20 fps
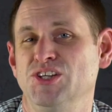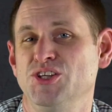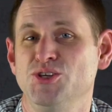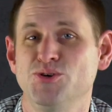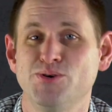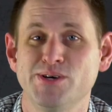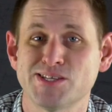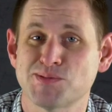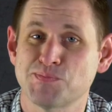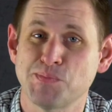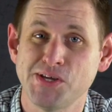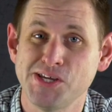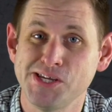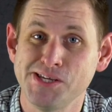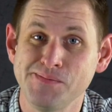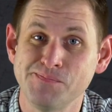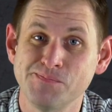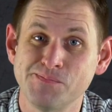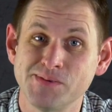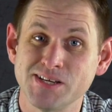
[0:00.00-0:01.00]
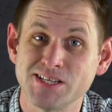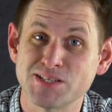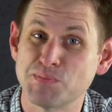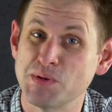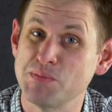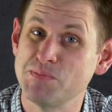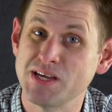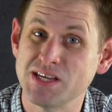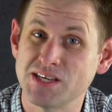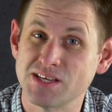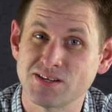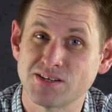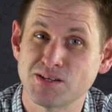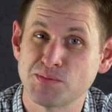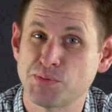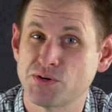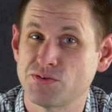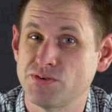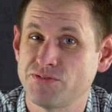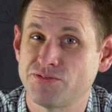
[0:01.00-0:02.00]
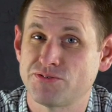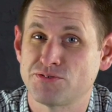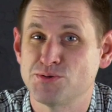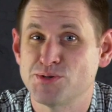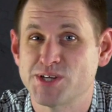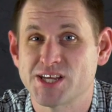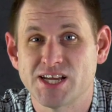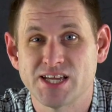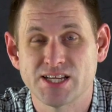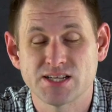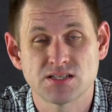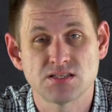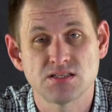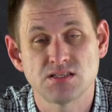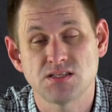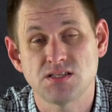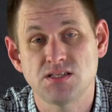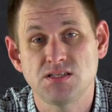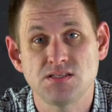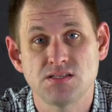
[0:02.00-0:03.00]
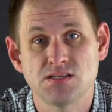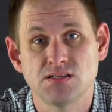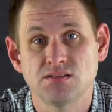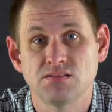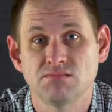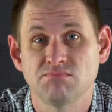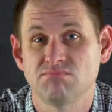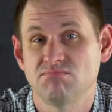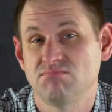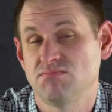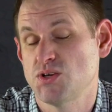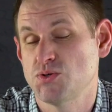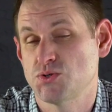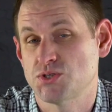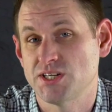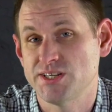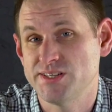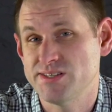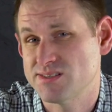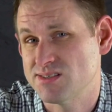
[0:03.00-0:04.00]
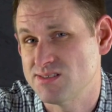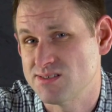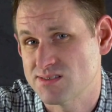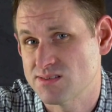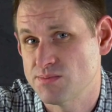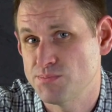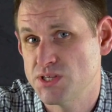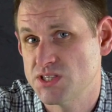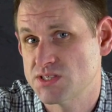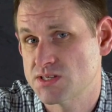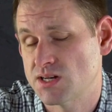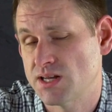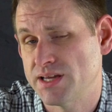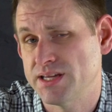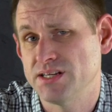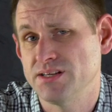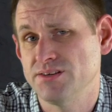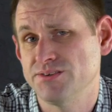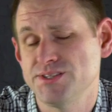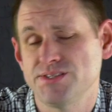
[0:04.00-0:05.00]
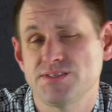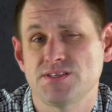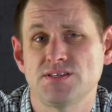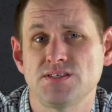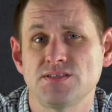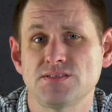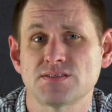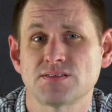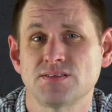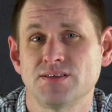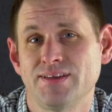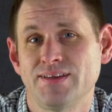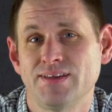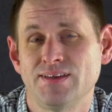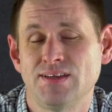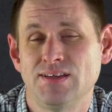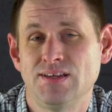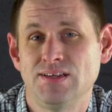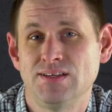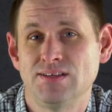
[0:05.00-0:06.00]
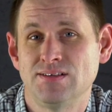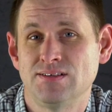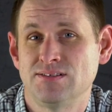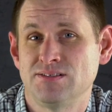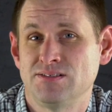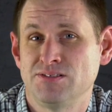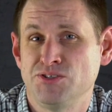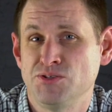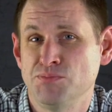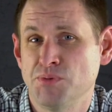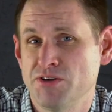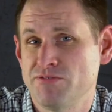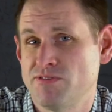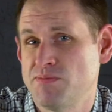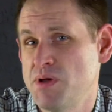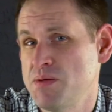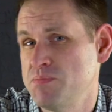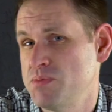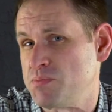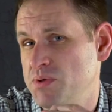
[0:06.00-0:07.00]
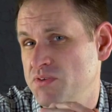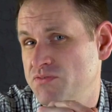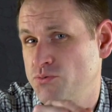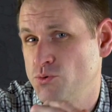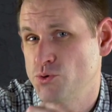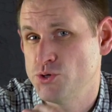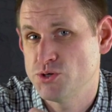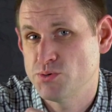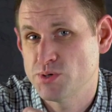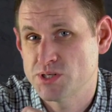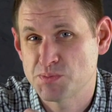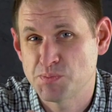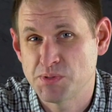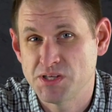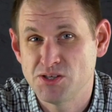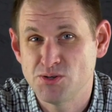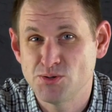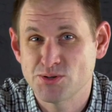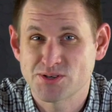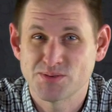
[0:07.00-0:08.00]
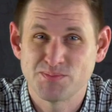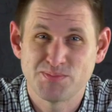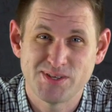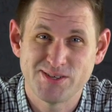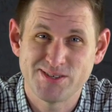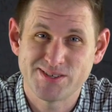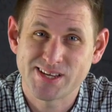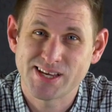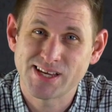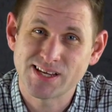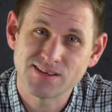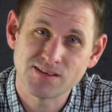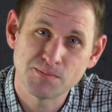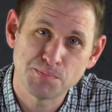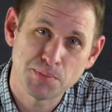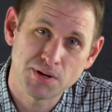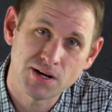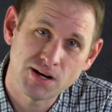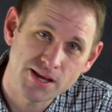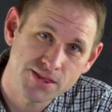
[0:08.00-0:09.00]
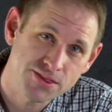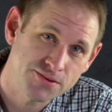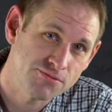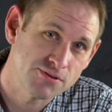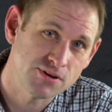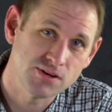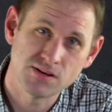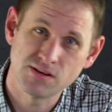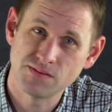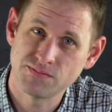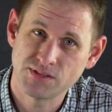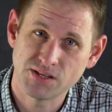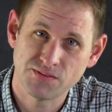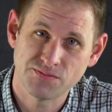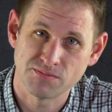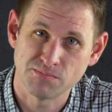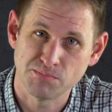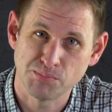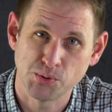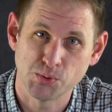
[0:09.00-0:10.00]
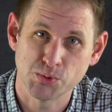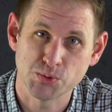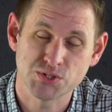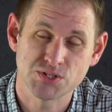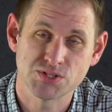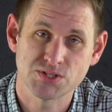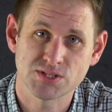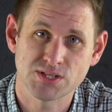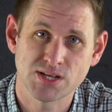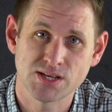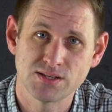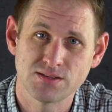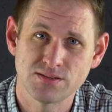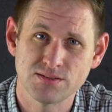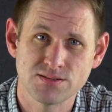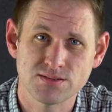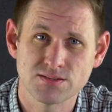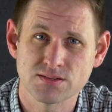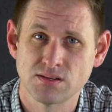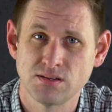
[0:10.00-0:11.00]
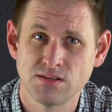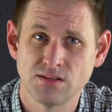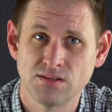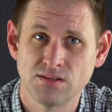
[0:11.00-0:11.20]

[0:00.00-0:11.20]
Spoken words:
USB. It's been making our peripheral connections easier, mostly since the mid to late 90s. You might remember before USB, your computer had a plethora of different ports and standards.